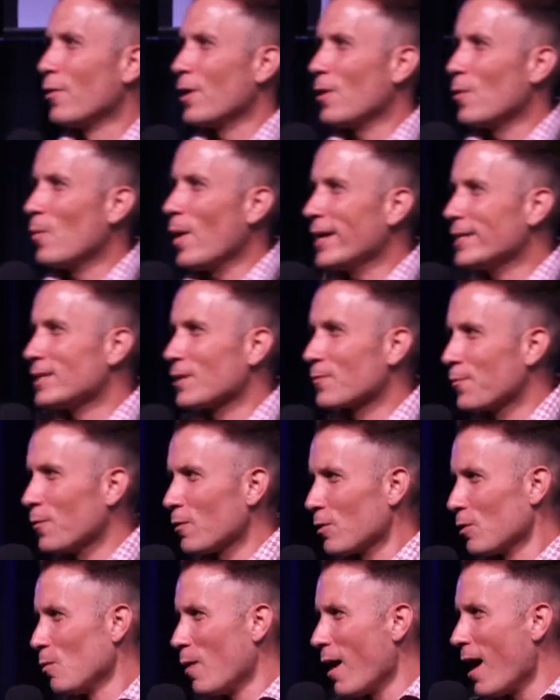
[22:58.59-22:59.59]
he waited for
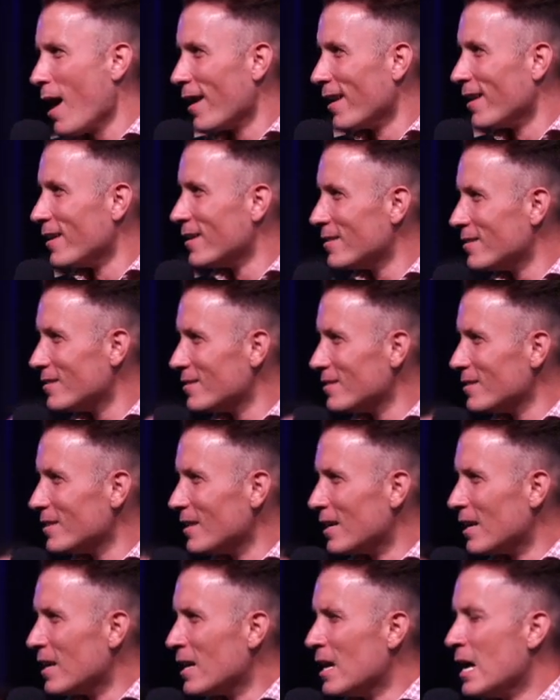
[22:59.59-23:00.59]
the one.
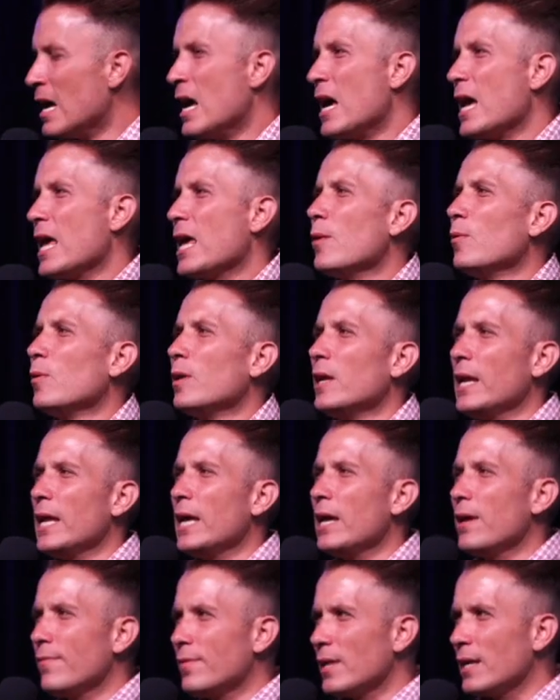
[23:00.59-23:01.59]
He will
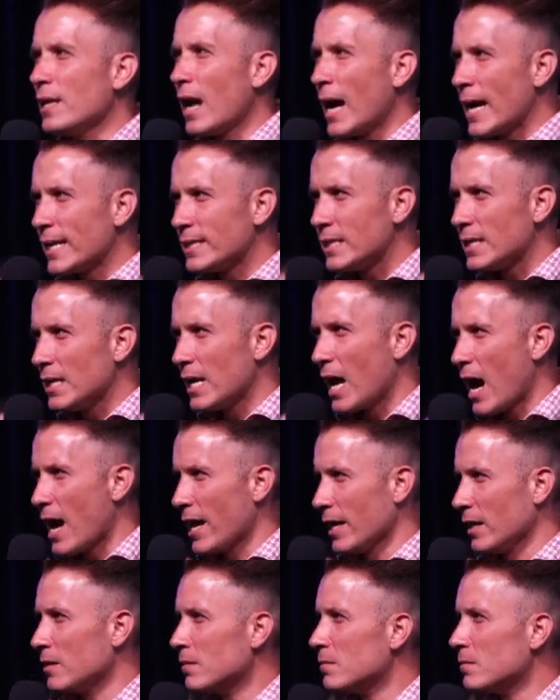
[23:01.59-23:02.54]
leave the 99